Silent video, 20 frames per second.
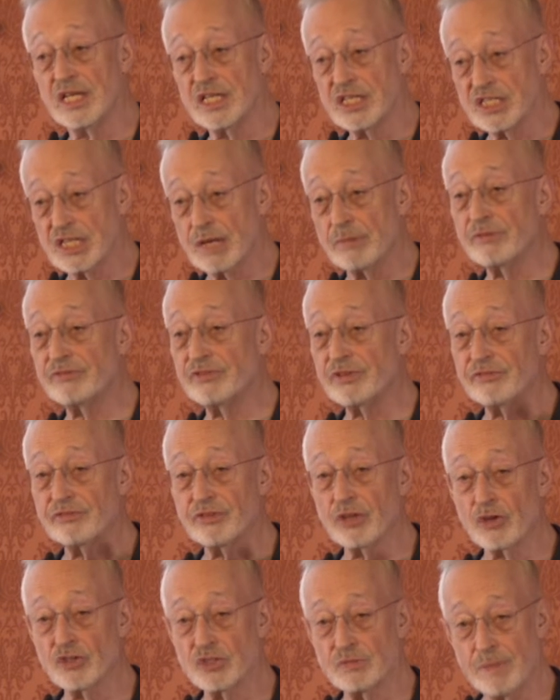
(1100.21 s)
Some of it
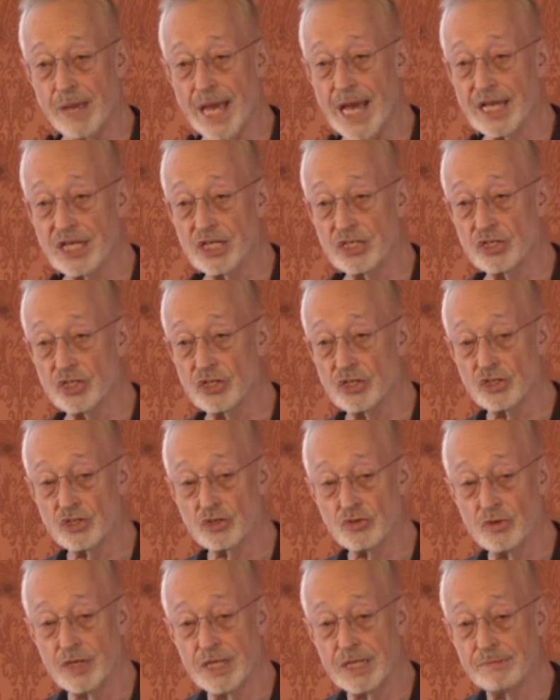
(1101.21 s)
flows back into the
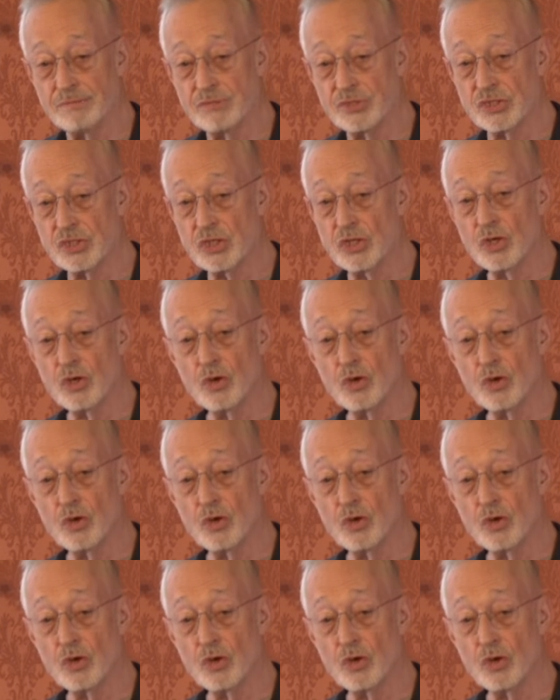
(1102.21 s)
streams